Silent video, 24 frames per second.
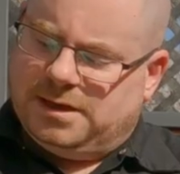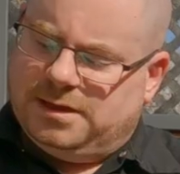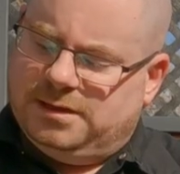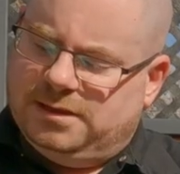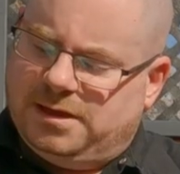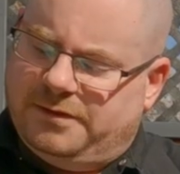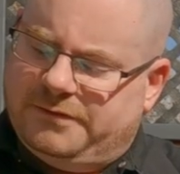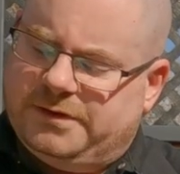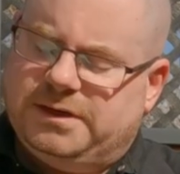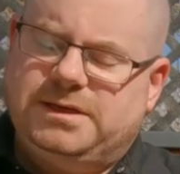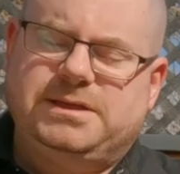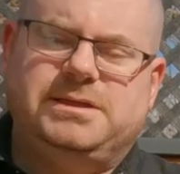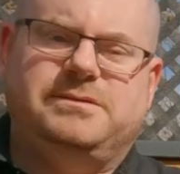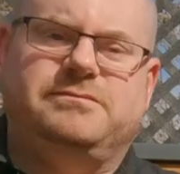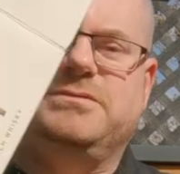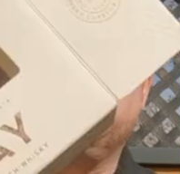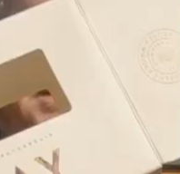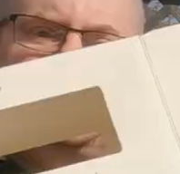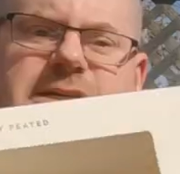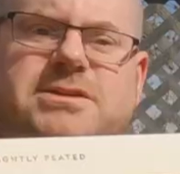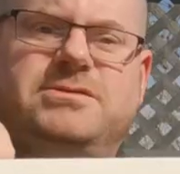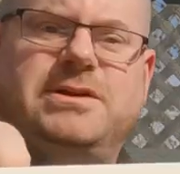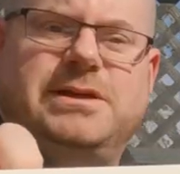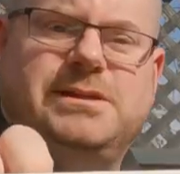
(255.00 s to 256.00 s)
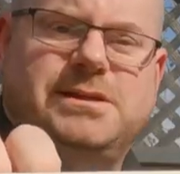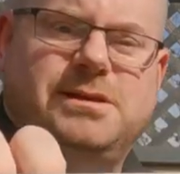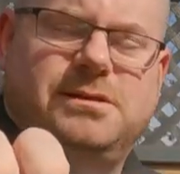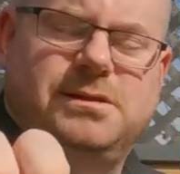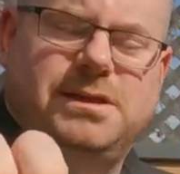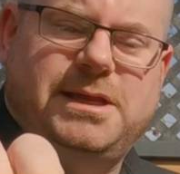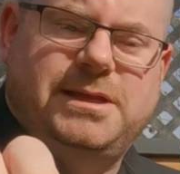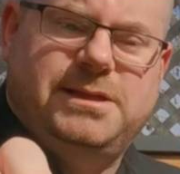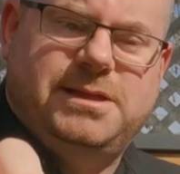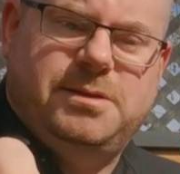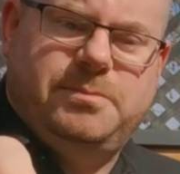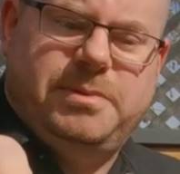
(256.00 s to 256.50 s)
I love it, and it says right there,
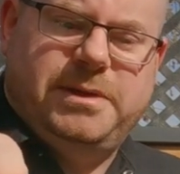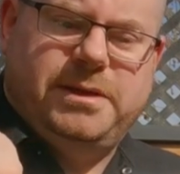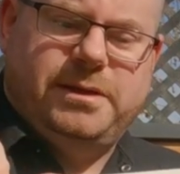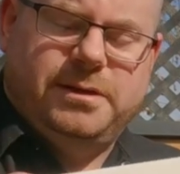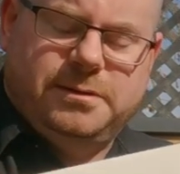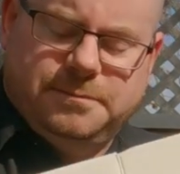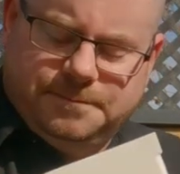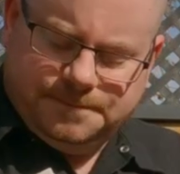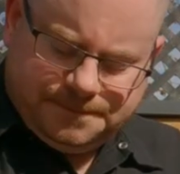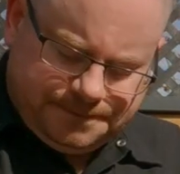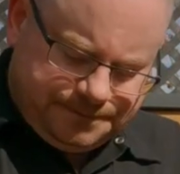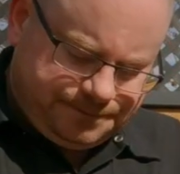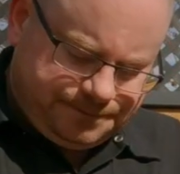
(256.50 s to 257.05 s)
lightly peated.